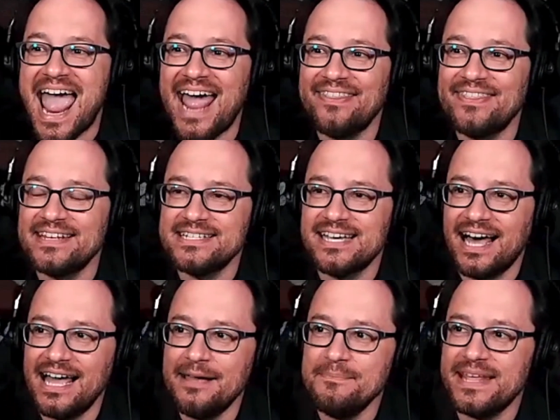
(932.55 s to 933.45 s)
And the
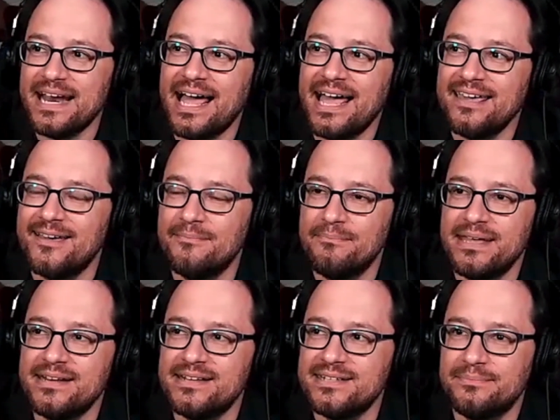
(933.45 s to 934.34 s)
time that I
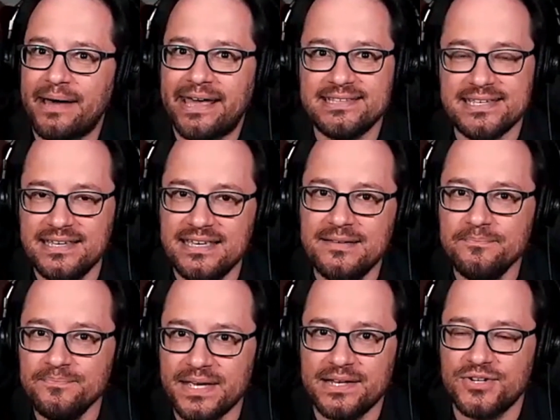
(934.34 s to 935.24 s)
committed to my
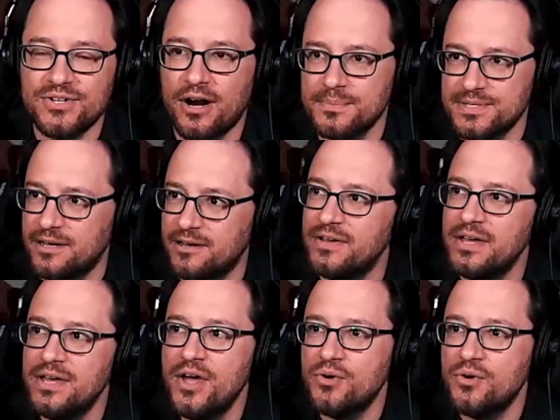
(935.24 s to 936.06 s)
team in terms of